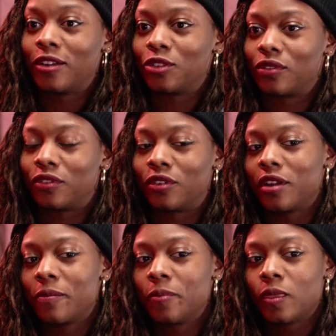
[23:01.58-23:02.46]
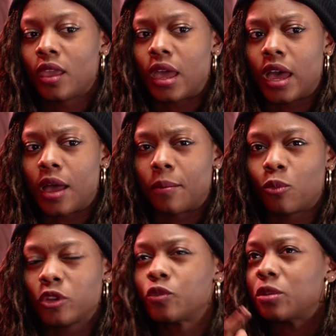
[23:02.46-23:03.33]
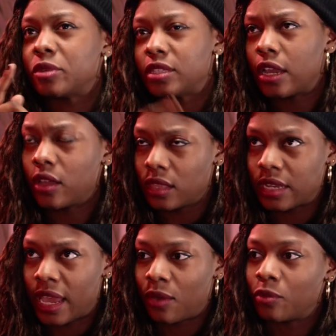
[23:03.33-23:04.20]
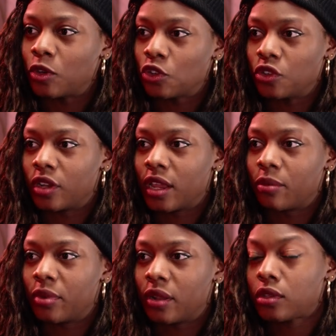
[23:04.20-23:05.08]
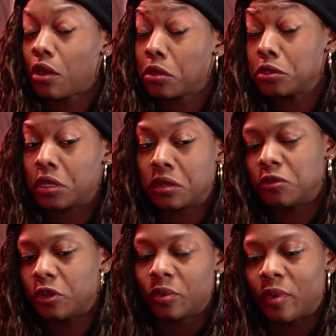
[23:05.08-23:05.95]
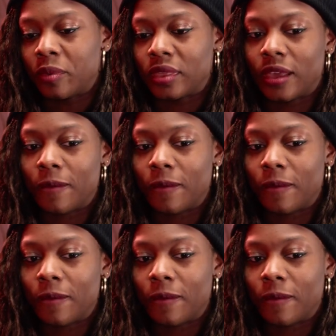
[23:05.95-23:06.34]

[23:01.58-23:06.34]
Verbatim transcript: onto the floor, um, which was a mistake on the day when we were shooting. But I was like, oh, this is good. And, you know, we went with